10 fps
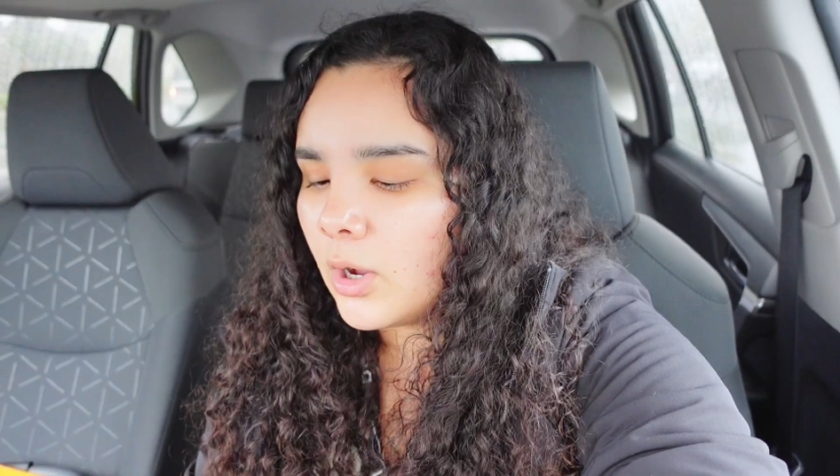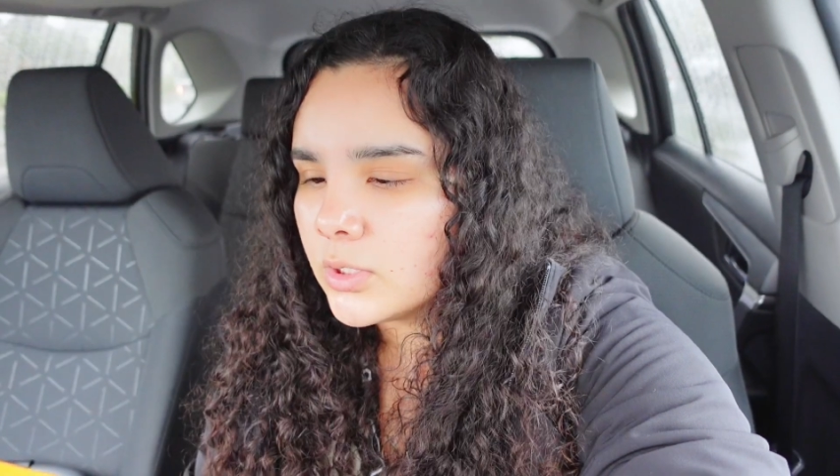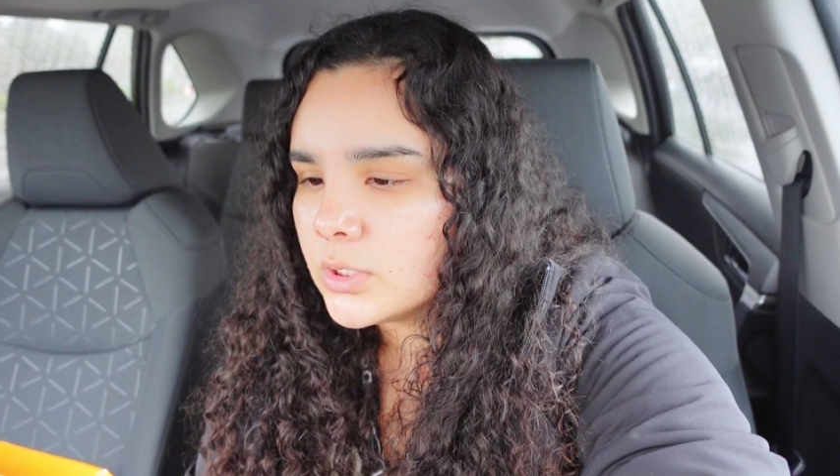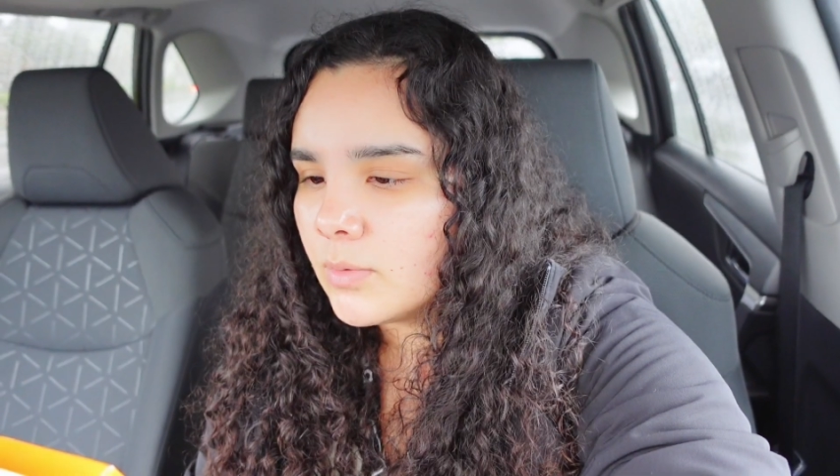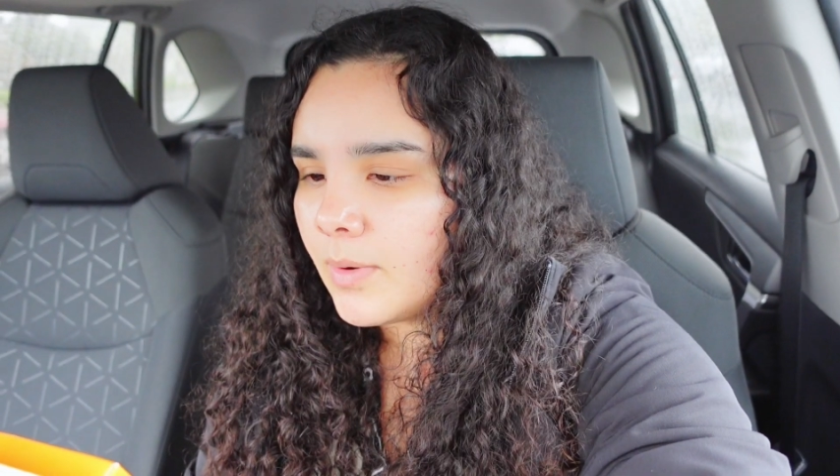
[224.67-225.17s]

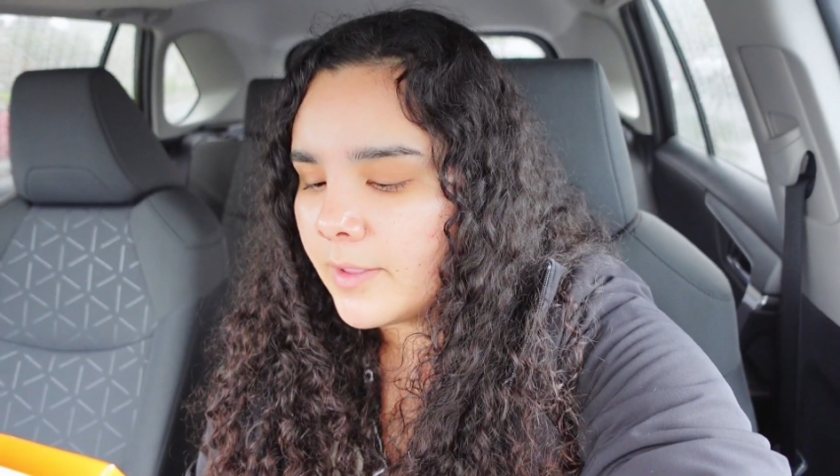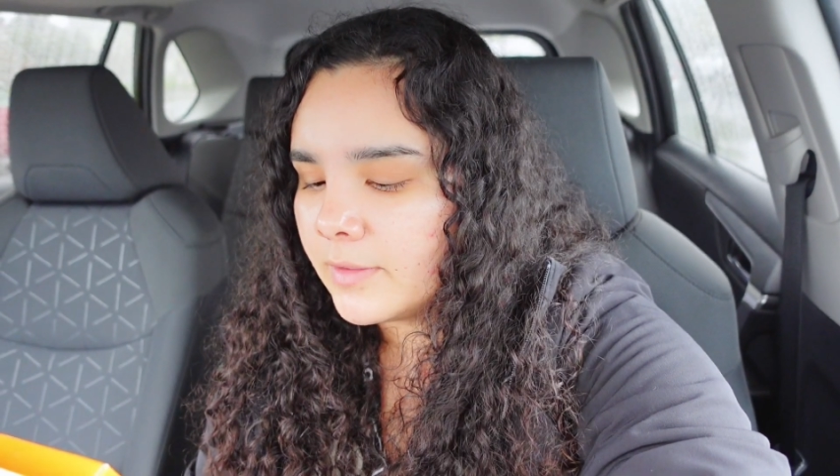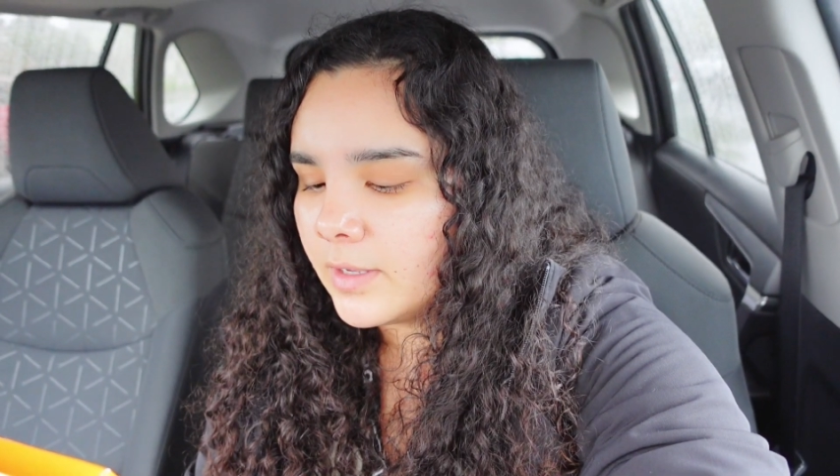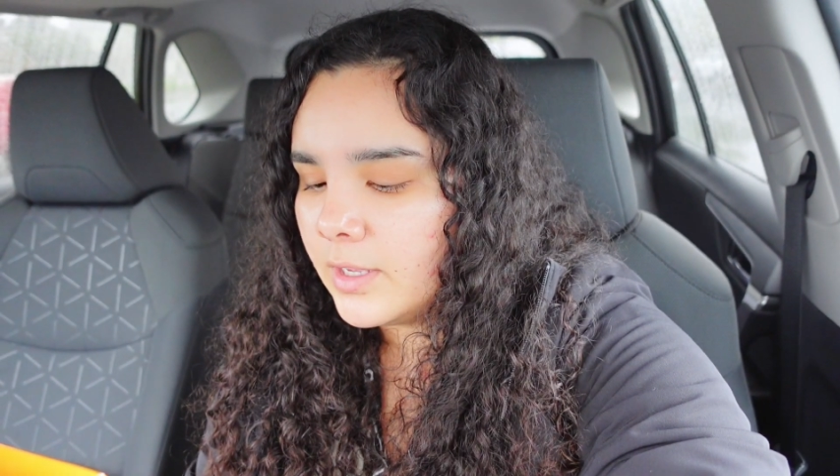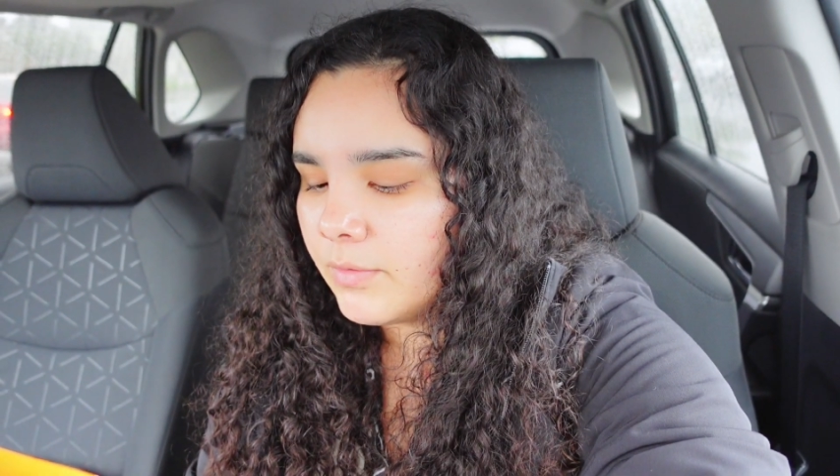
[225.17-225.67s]
also bought
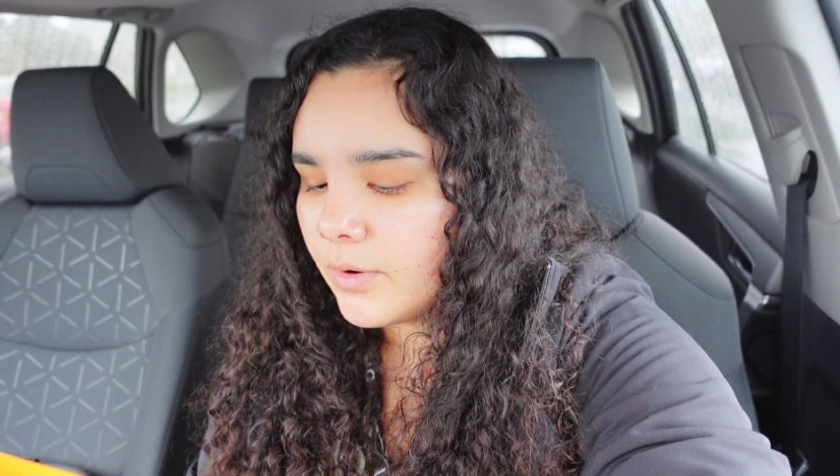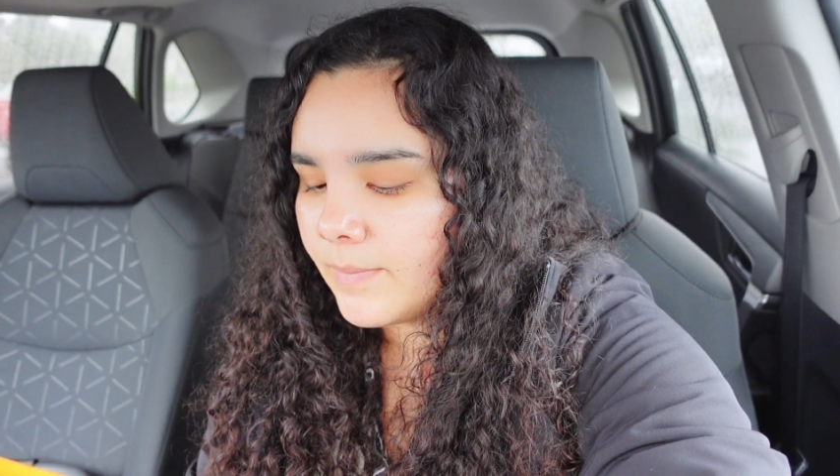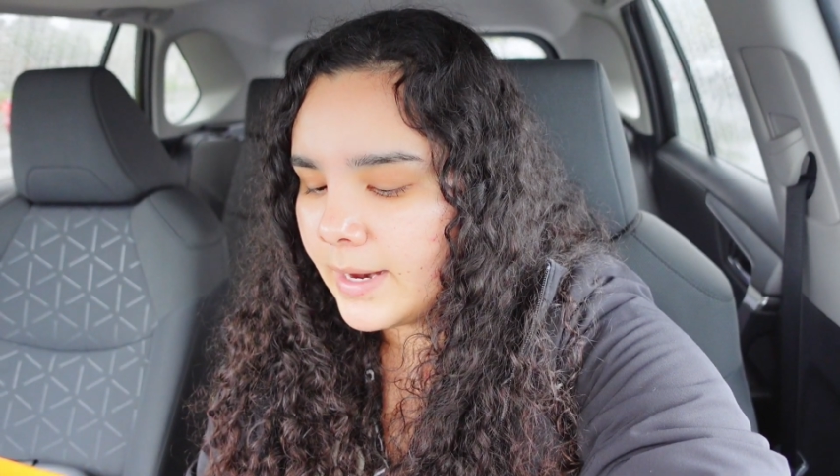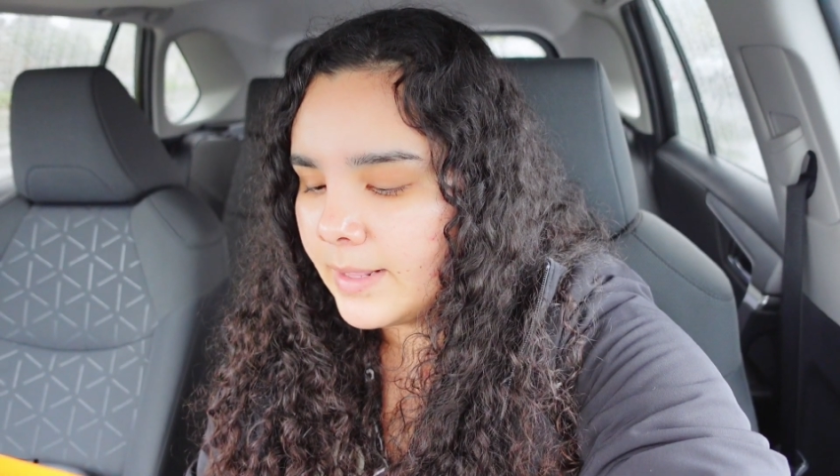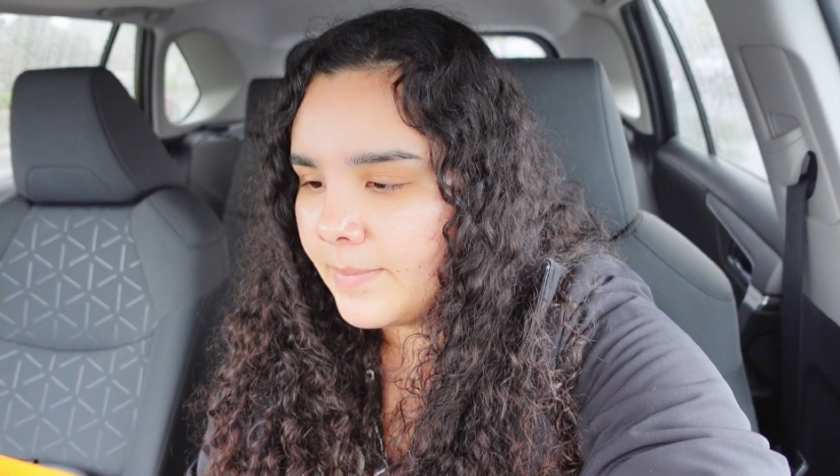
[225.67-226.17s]
the Hero
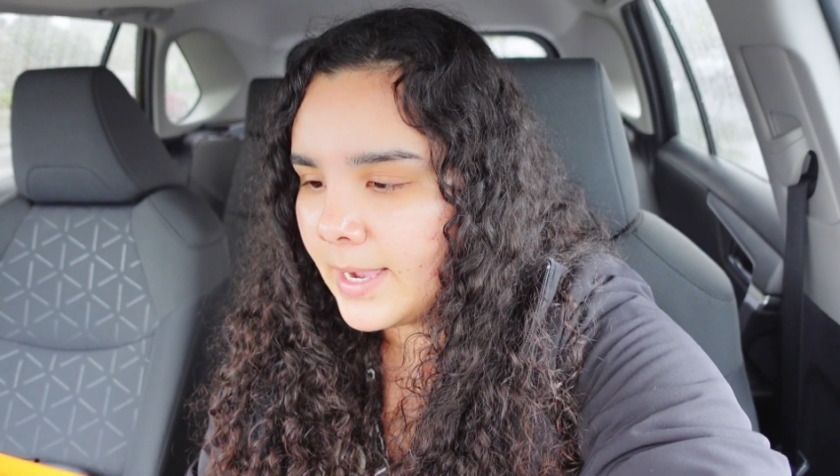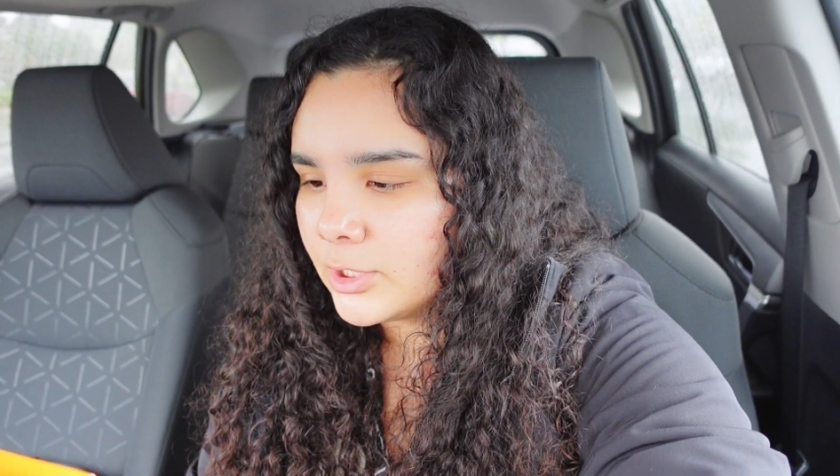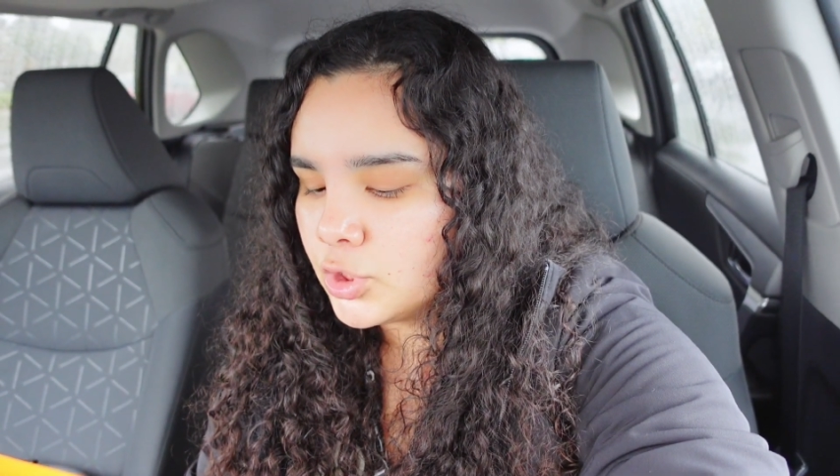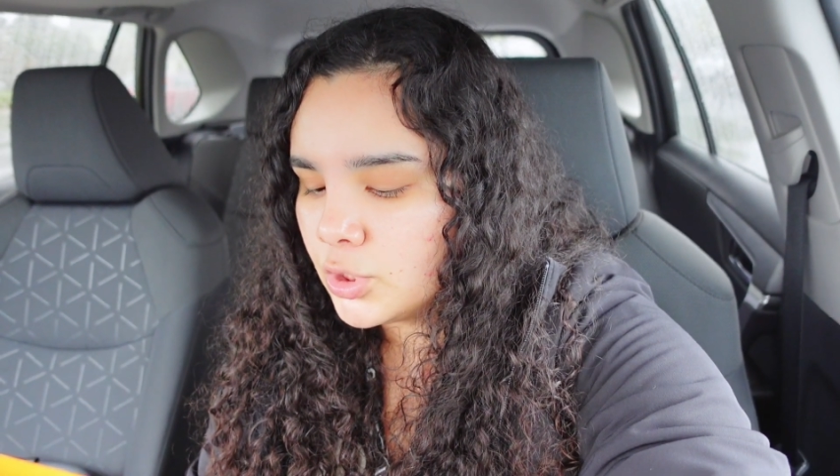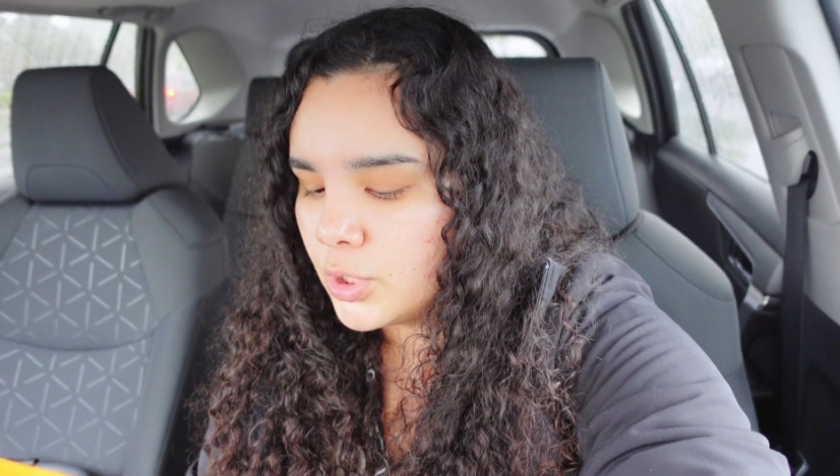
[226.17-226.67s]
Mighty
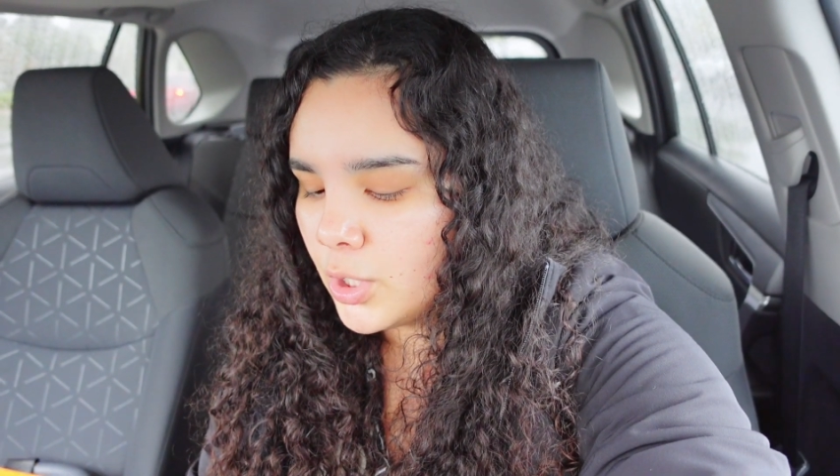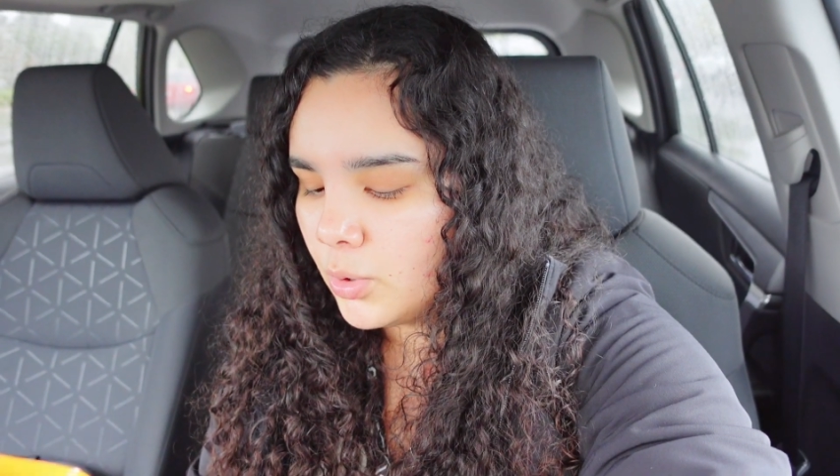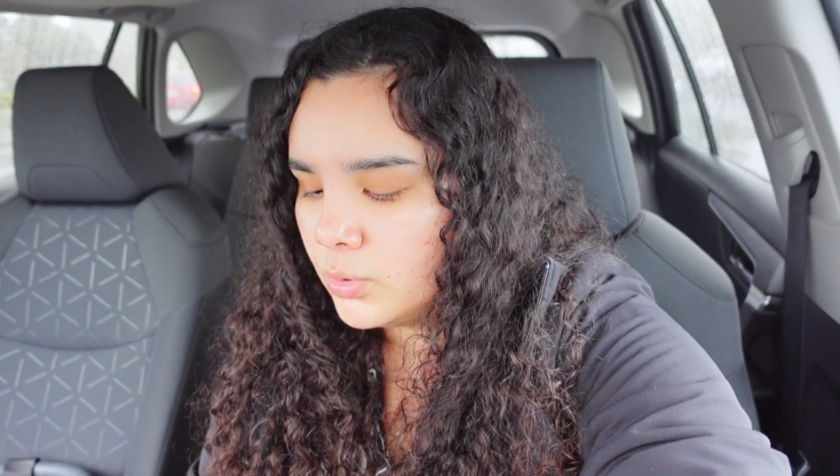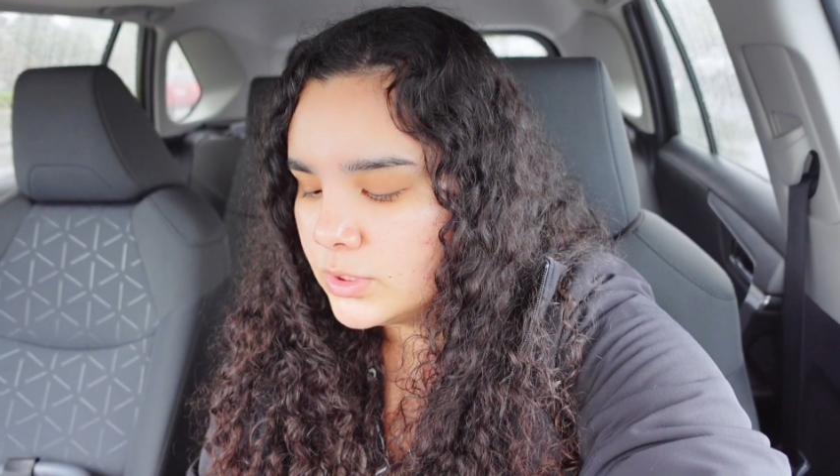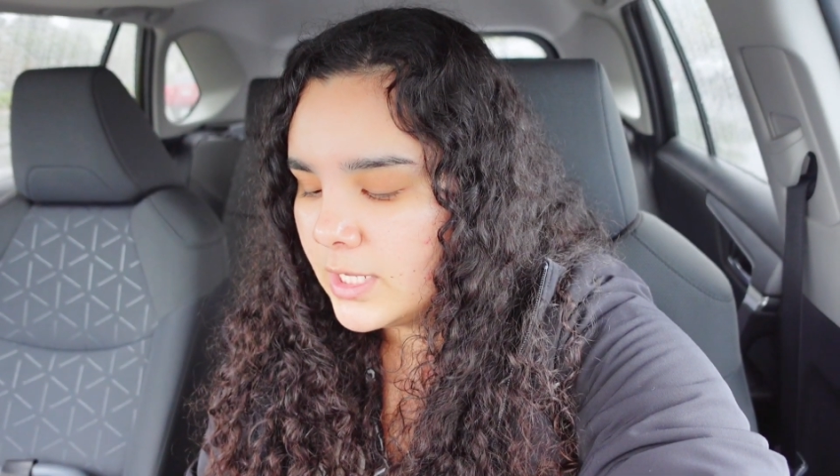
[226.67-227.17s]
Patch
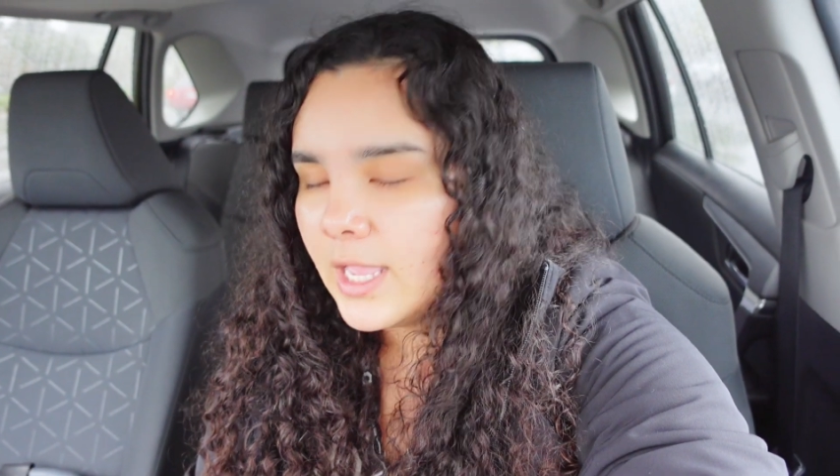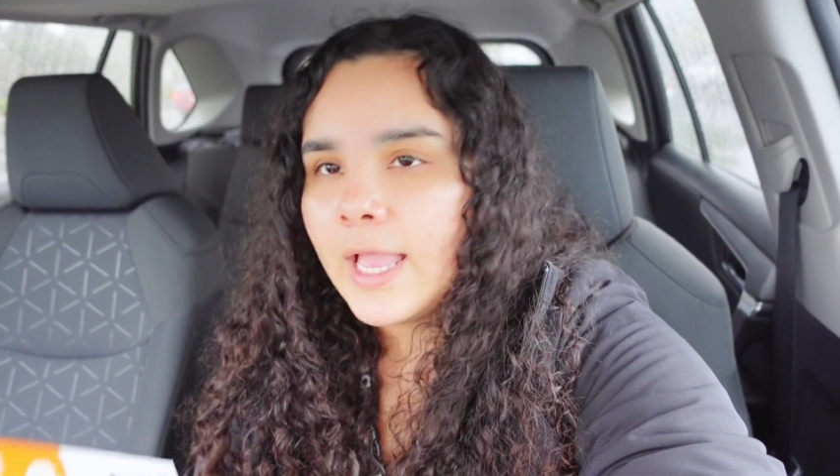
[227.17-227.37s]
Nose,